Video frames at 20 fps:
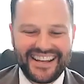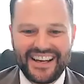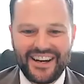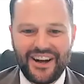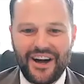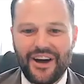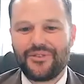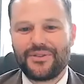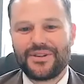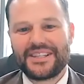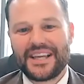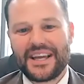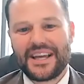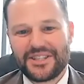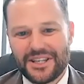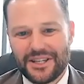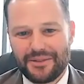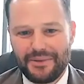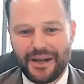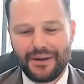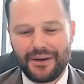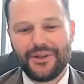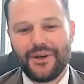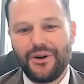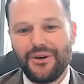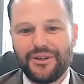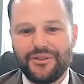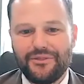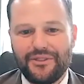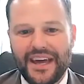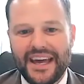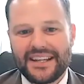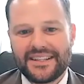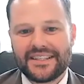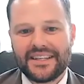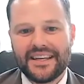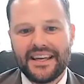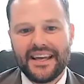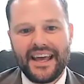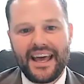and authorization to be able to hold
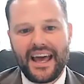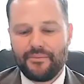events.